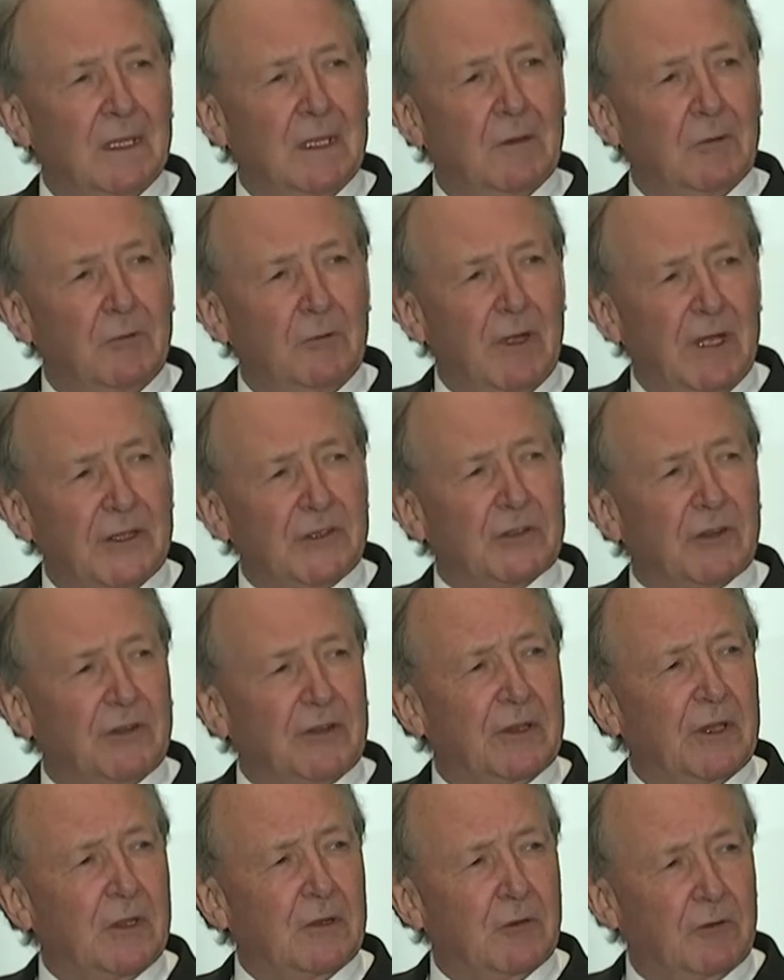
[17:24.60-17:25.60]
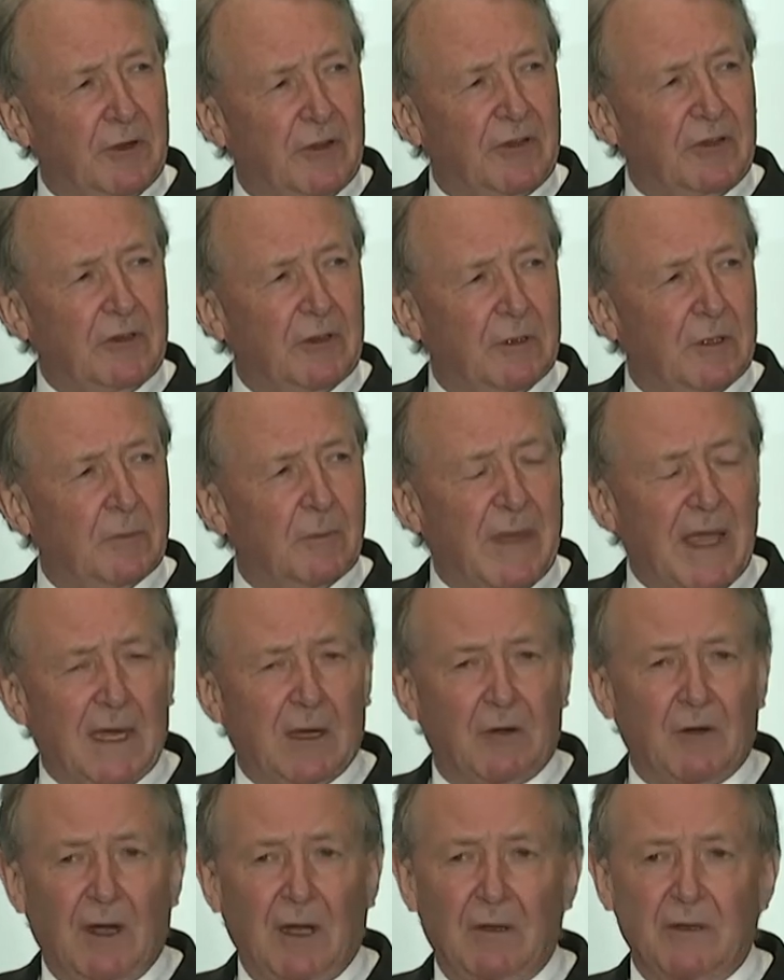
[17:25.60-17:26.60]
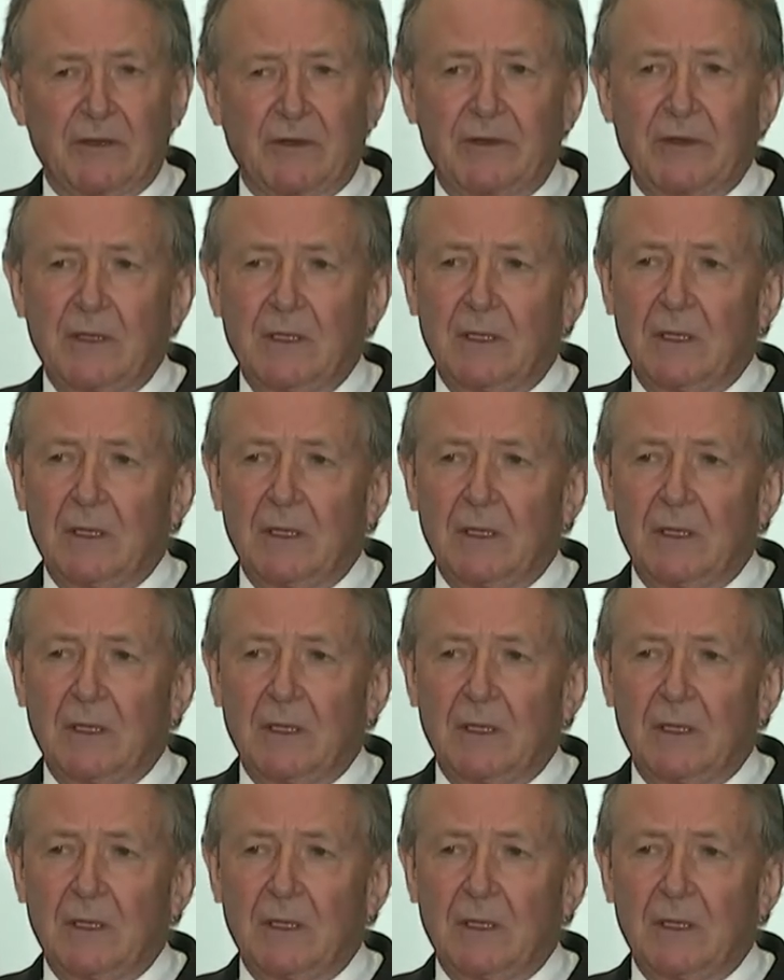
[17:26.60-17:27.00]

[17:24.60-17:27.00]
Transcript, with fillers: religious Christian backgrounds.